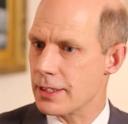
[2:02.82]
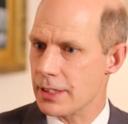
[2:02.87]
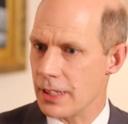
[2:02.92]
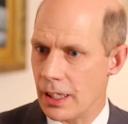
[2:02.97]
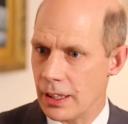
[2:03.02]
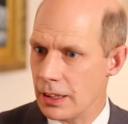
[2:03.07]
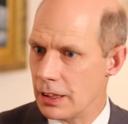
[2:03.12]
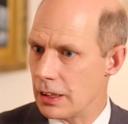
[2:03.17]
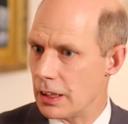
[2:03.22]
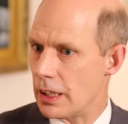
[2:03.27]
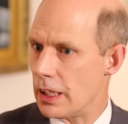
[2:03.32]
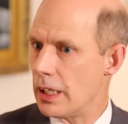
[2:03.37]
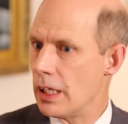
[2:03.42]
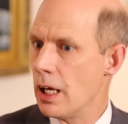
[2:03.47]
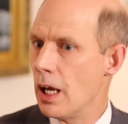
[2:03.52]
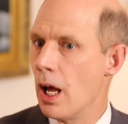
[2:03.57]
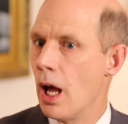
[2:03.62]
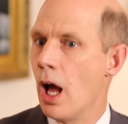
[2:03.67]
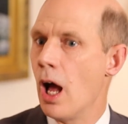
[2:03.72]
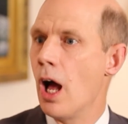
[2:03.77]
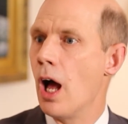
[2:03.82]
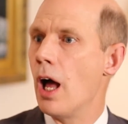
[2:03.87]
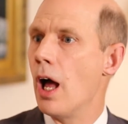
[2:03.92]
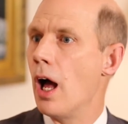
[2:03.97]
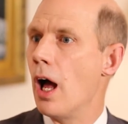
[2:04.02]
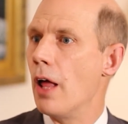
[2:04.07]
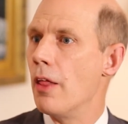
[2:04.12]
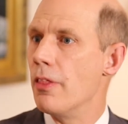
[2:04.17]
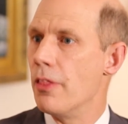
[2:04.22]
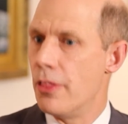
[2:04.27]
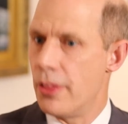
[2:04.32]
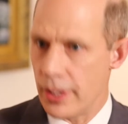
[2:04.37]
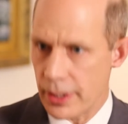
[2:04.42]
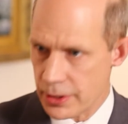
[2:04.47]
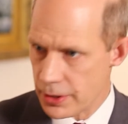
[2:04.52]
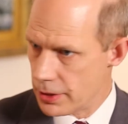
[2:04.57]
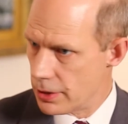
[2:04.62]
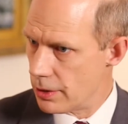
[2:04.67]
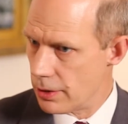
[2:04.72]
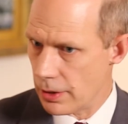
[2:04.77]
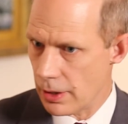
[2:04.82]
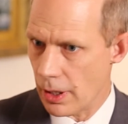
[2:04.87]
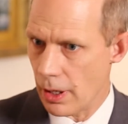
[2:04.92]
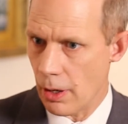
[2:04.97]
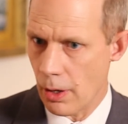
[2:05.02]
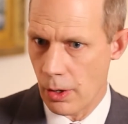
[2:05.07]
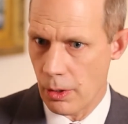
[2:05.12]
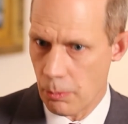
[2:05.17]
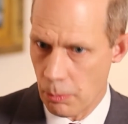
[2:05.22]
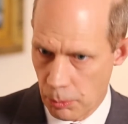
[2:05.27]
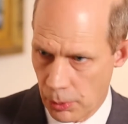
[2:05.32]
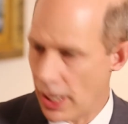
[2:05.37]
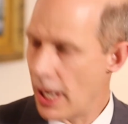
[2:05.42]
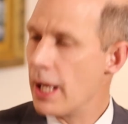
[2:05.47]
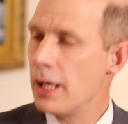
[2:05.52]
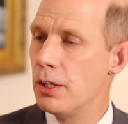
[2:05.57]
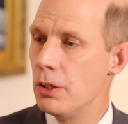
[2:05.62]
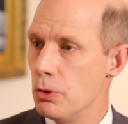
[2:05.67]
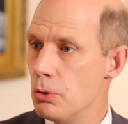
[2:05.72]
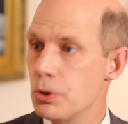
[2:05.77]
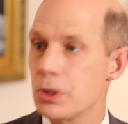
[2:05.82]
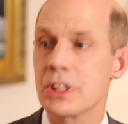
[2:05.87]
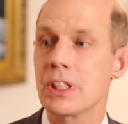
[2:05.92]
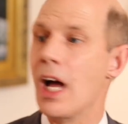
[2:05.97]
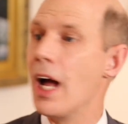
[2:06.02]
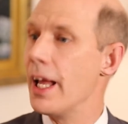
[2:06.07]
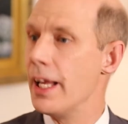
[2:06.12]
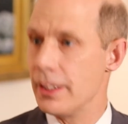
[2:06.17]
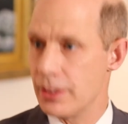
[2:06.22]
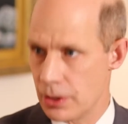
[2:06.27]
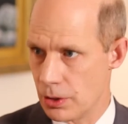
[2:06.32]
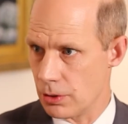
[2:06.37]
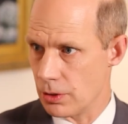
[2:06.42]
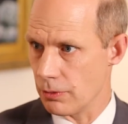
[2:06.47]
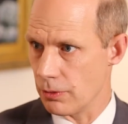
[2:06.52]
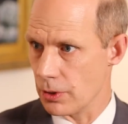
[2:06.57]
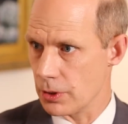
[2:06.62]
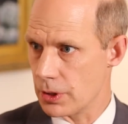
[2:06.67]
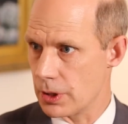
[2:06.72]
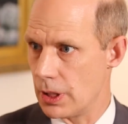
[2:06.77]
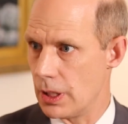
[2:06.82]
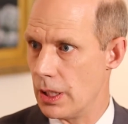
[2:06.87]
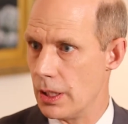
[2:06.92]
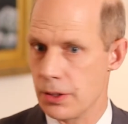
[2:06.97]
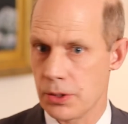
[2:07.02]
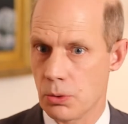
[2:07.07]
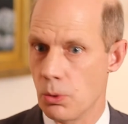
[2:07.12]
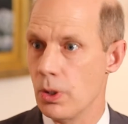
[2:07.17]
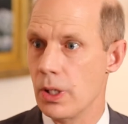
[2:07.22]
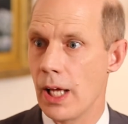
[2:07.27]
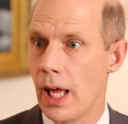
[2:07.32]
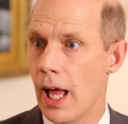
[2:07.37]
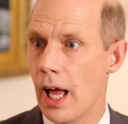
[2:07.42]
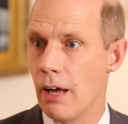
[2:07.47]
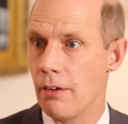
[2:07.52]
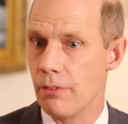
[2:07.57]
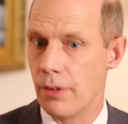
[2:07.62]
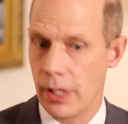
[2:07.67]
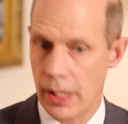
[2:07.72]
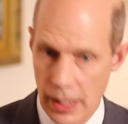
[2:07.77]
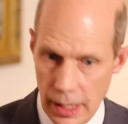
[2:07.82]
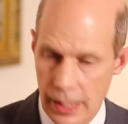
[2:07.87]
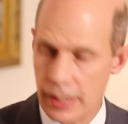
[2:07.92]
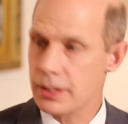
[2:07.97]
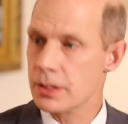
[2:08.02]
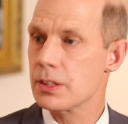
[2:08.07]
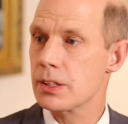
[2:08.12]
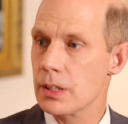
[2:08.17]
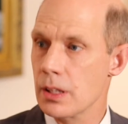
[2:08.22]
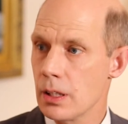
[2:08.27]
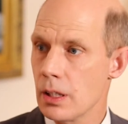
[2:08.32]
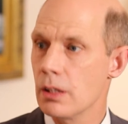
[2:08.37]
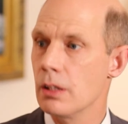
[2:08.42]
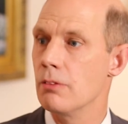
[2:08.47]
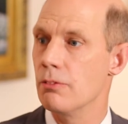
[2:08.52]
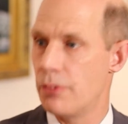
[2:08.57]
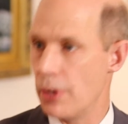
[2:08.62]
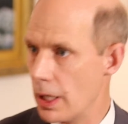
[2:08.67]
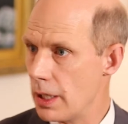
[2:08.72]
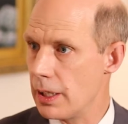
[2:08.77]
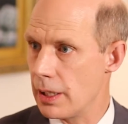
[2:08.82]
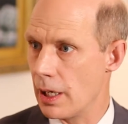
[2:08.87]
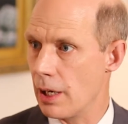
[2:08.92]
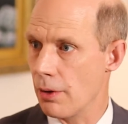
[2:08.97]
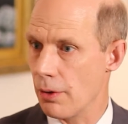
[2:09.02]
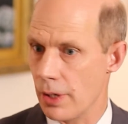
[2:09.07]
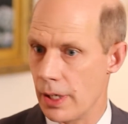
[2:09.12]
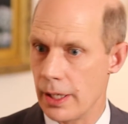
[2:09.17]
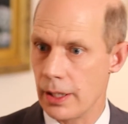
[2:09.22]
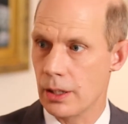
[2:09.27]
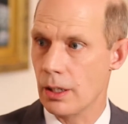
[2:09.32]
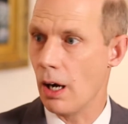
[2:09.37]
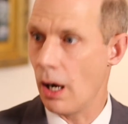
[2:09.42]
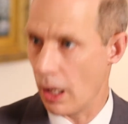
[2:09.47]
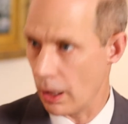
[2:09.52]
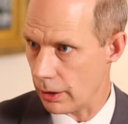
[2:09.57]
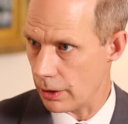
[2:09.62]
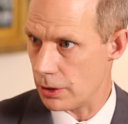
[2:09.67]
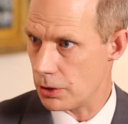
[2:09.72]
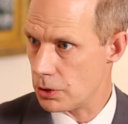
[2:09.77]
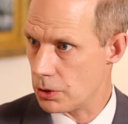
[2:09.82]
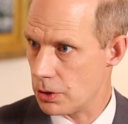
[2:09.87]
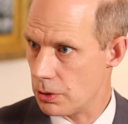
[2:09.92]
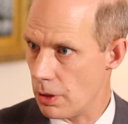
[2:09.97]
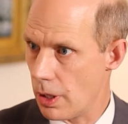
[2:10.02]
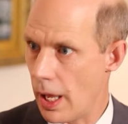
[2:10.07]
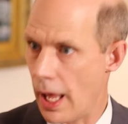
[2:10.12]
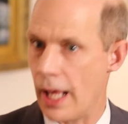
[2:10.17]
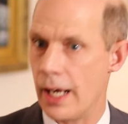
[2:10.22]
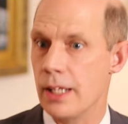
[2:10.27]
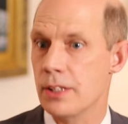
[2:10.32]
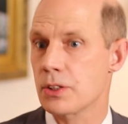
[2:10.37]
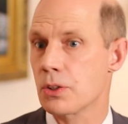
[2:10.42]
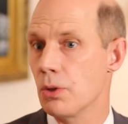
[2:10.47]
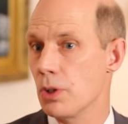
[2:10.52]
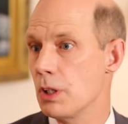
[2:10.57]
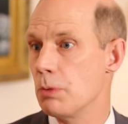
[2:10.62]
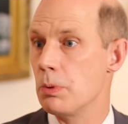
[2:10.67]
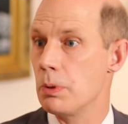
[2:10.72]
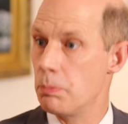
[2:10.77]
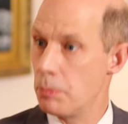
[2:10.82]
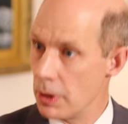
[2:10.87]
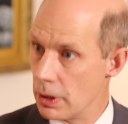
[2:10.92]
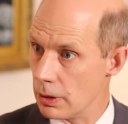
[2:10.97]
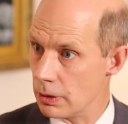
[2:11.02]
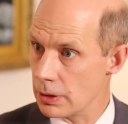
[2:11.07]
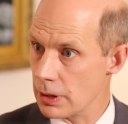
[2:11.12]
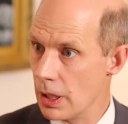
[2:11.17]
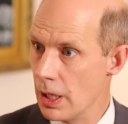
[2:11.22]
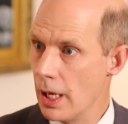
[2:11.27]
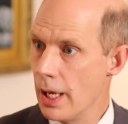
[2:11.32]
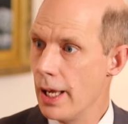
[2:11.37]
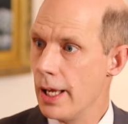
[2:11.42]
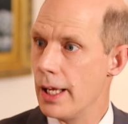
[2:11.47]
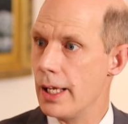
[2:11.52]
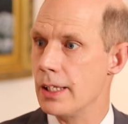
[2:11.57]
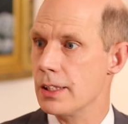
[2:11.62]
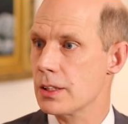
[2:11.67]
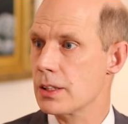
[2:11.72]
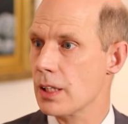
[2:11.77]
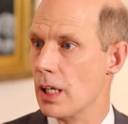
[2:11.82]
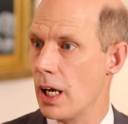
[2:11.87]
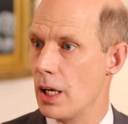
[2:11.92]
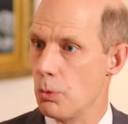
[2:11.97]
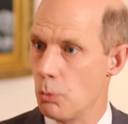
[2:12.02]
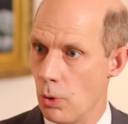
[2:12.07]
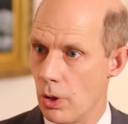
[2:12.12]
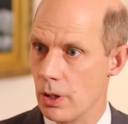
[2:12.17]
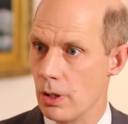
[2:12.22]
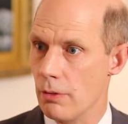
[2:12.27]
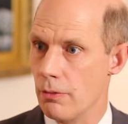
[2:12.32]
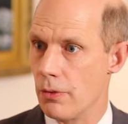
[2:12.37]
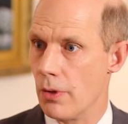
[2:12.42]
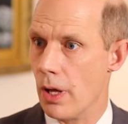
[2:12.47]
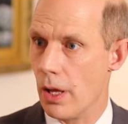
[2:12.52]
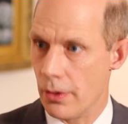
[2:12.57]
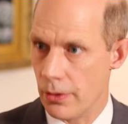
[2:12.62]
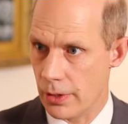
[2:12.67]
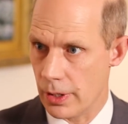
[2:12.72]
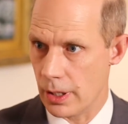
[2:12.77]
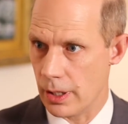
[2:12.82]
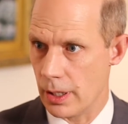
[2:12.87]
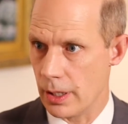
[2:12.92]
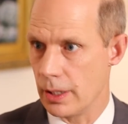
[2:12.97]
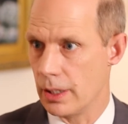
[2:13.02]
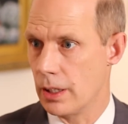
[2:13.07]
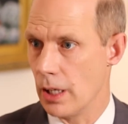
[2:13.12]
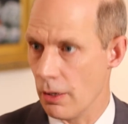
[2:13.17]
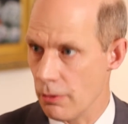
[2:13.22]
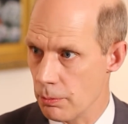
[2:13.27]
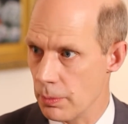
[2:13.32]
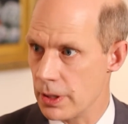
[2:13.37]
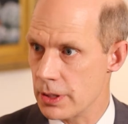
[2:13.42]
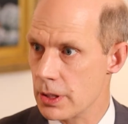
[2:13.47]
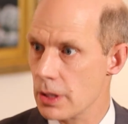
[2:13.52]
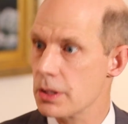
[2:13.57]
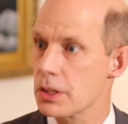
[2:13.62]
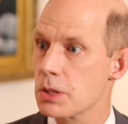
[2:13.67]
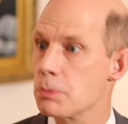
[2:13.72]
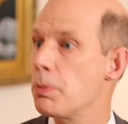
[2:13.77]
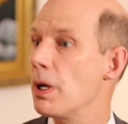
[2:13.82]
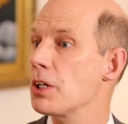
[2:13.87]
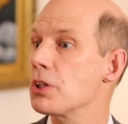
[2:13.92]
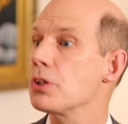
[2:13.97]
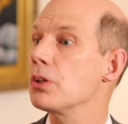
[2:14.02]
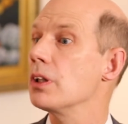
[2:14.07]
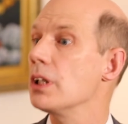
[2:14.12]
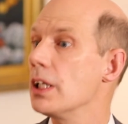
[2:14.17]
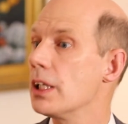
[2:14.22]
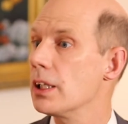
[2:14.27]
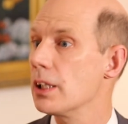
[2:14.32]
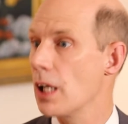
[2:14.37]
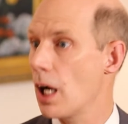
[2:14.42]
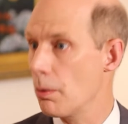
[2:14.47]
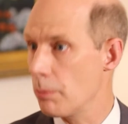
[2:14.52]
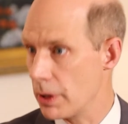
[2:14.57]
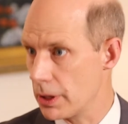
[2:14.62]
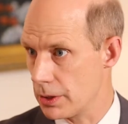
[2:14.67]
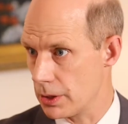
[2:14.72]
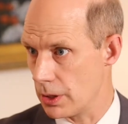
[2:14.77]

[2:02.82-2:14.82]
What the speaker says: suddenly, this brand new science university is going to have its veterinary college. And it's going to be built inside one of the government's special economic